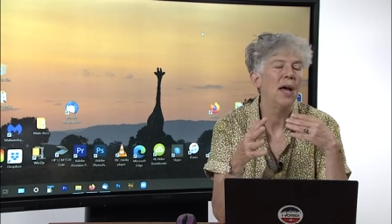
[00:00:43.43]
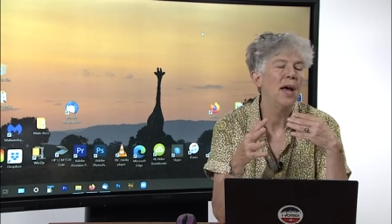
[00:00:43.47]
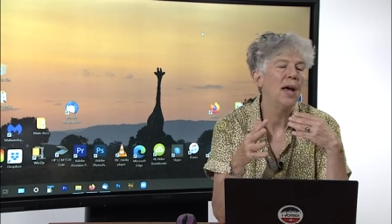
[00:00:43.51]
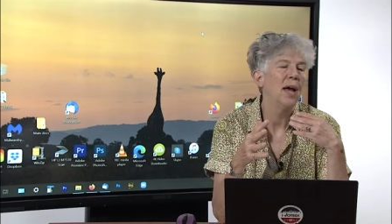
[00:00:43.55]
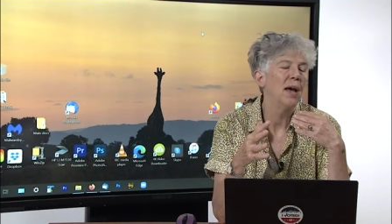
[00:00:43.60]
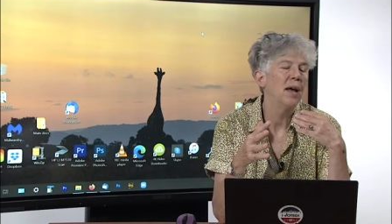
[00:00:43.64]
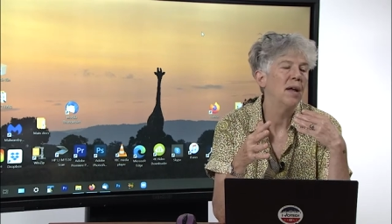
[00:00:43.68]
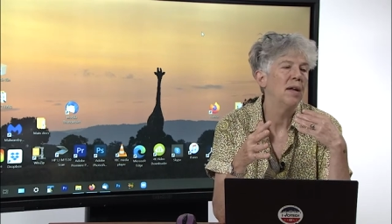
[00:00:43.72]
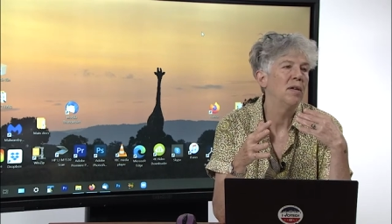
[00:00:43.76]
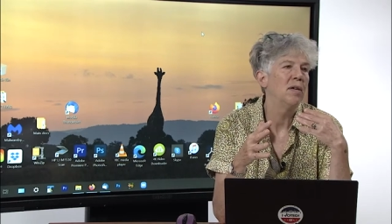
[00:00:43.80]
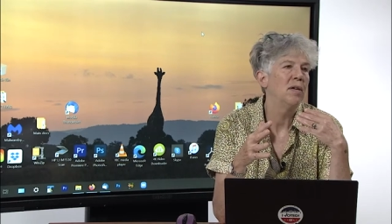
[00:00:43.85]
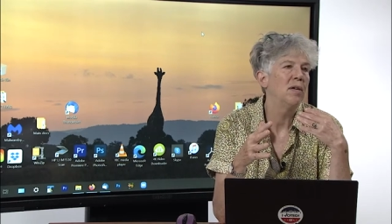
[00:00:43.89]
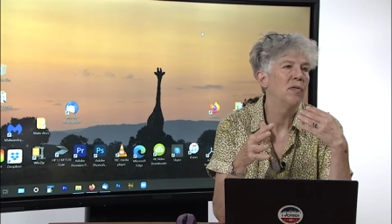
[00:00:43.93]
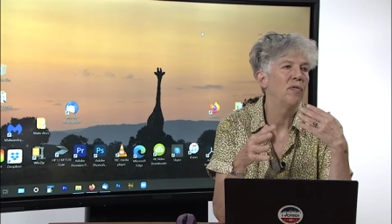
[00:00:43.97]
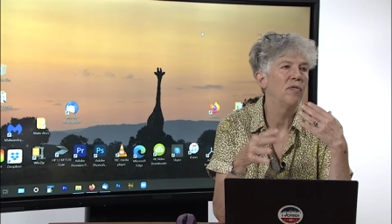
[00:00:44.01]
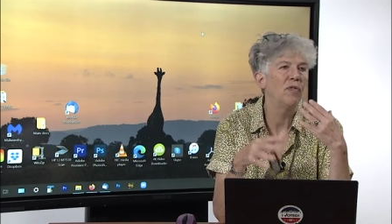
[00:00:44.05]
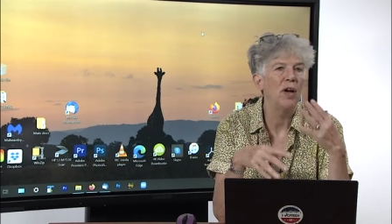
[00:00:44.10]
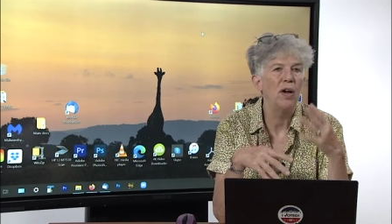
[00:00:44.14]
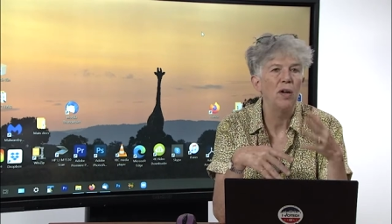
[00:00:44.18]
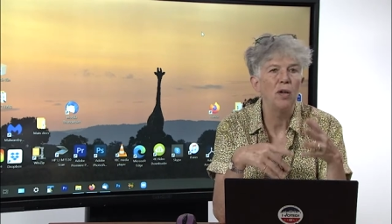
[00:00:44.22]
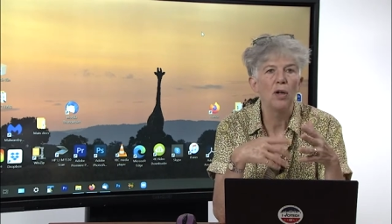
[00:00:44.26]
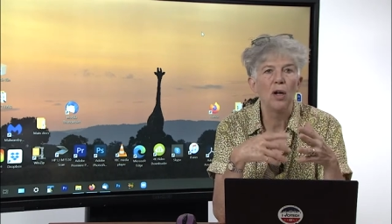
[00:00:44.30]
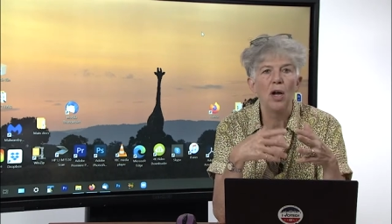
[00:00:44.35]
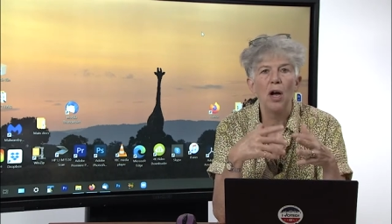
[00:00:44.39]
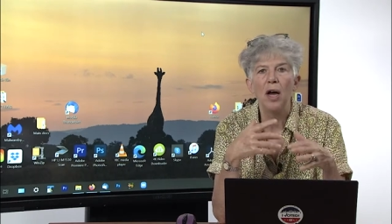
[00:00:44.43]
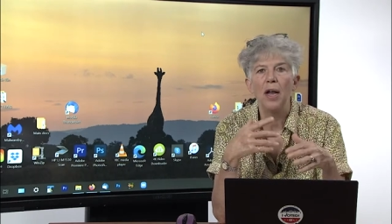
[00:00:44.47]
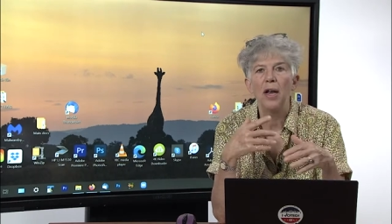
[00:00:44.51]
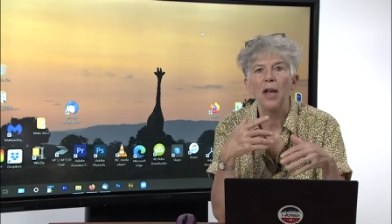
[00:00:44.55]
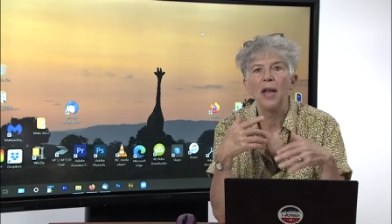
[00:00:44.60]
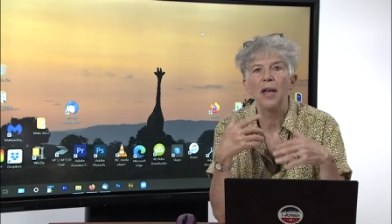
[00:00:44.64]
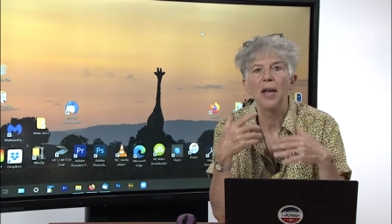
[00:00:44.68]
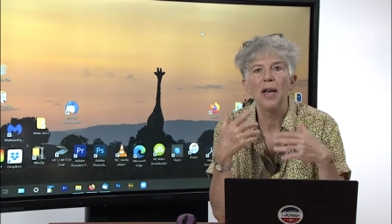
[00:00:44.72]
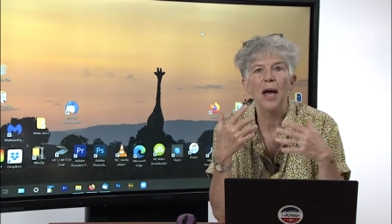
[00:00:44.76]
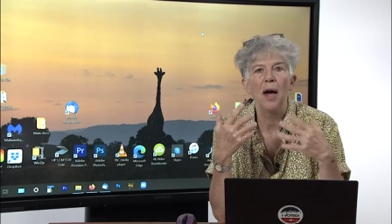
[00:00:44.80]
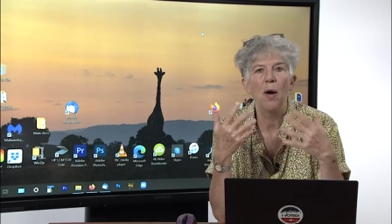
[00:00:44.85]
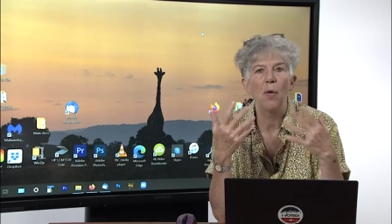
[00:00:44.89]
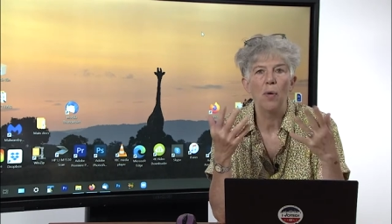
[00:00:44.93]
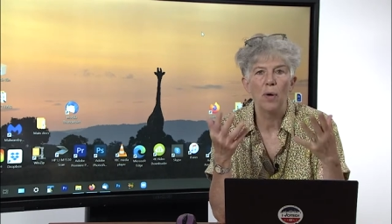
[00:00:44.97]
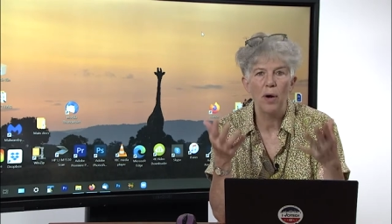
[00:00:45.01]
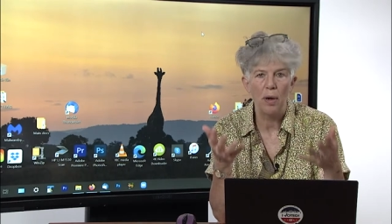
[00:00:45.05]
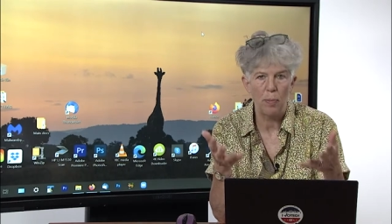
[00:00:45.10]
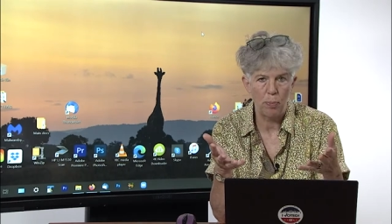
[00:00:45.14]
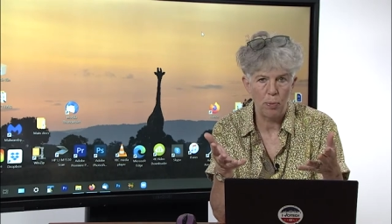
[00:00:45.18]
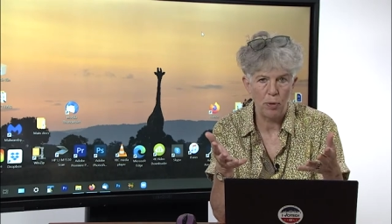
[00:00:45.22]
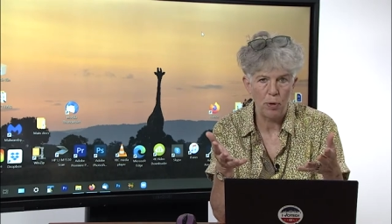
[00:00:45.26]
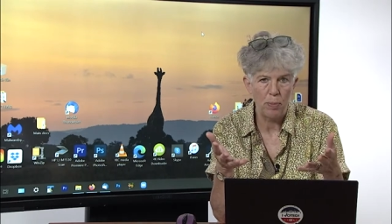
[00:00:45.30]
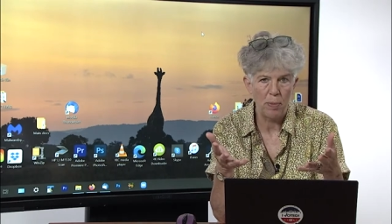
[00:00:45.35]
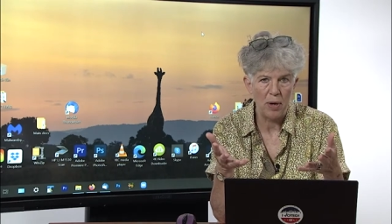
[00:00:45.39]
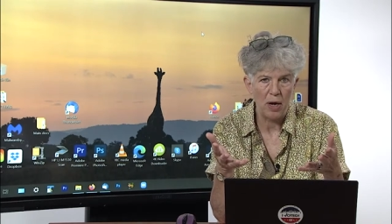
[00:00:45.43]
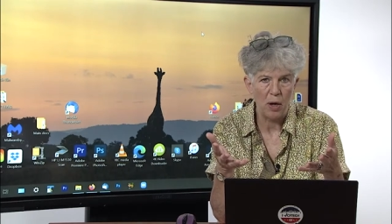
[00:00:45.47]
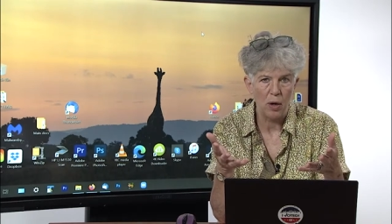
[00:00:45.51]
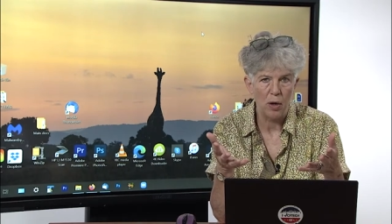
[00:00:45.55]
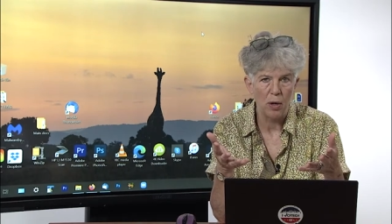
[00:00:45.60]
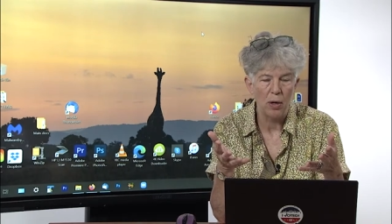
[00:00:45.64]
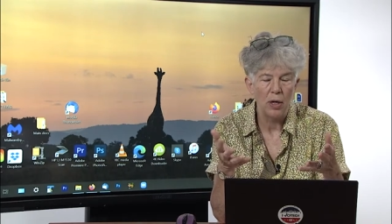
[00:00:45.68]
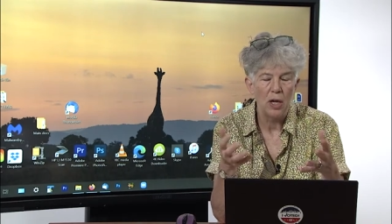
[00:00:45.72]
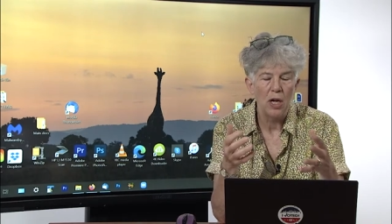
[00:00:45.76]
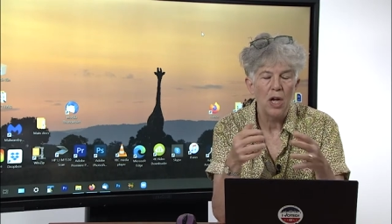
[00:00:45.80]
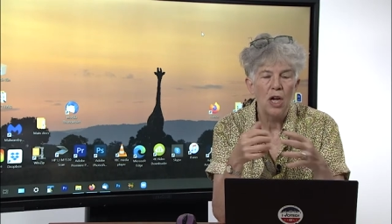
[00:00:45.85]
and Final Cut, and now we're at Premiere.